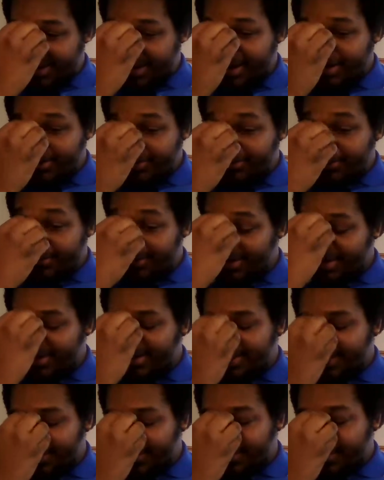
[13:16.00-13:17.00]
character,
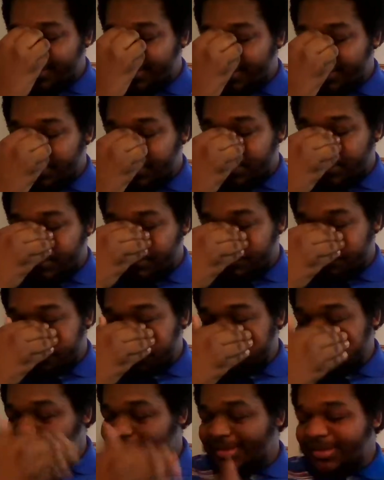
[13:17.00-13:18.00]

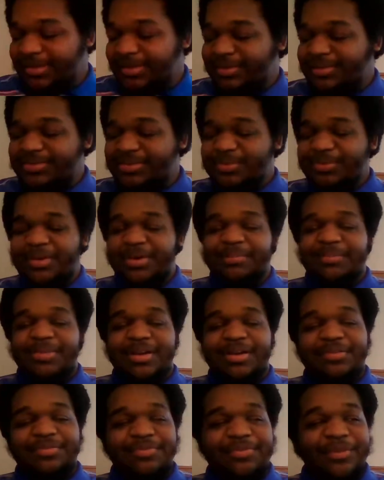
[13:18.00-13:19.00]
that's the word I'm
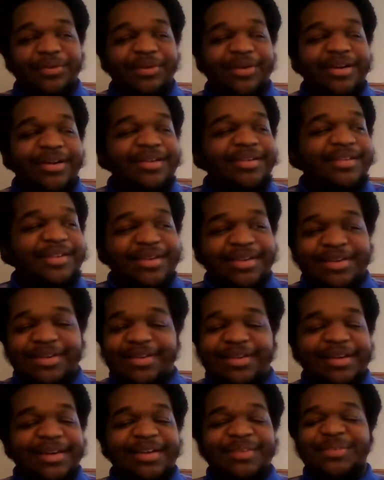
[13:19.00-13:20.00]
looking for.
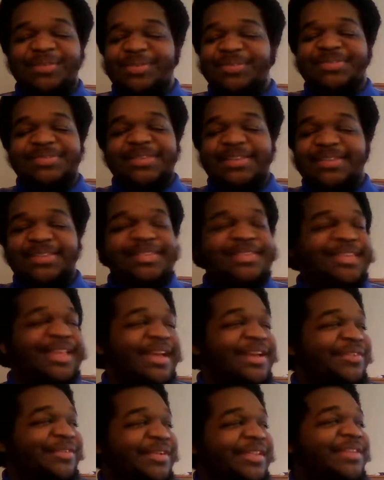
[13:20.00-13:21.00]
It's
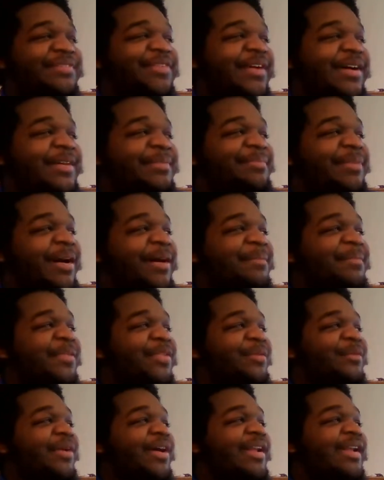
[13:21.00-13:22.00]
like a really fucking
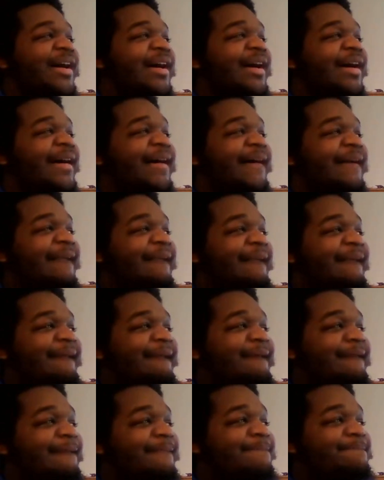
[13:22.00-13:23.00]
popular one. A
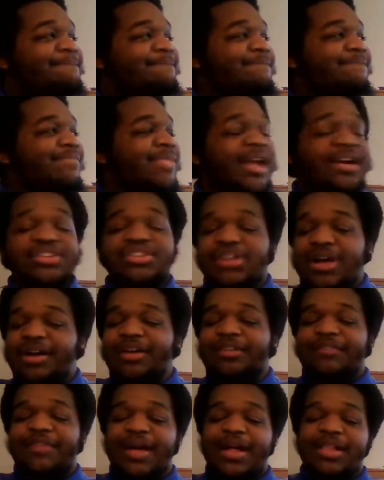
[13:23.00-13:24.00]

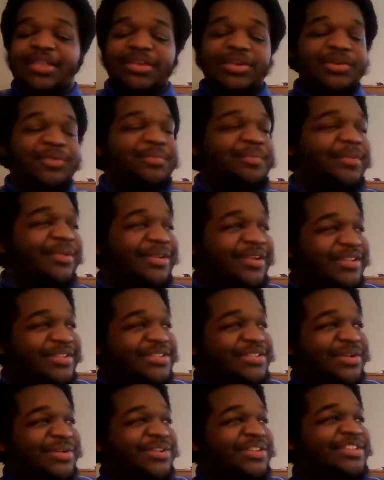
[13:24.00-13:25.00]
shock value, or
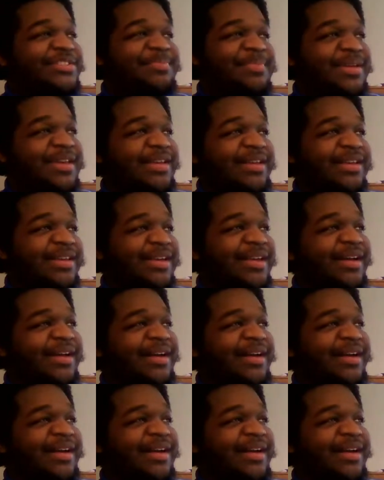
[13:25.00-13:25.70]
so to speak.